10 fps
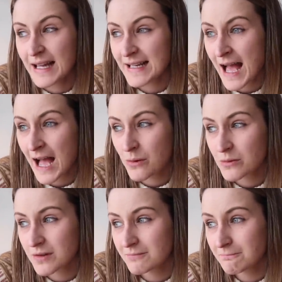
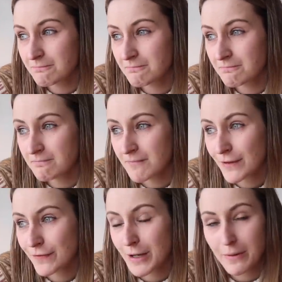Now,
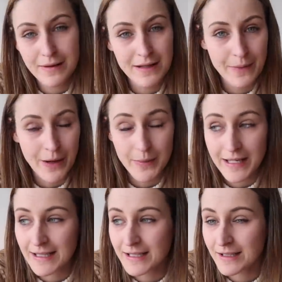if you know anything about
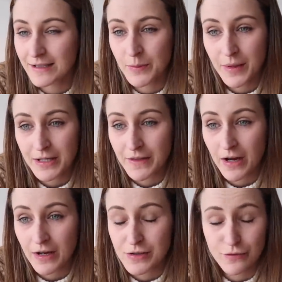me, you might know that
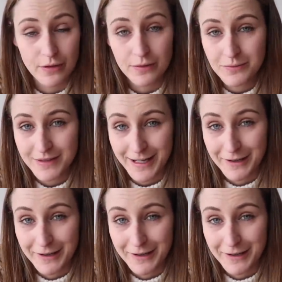I struggle with that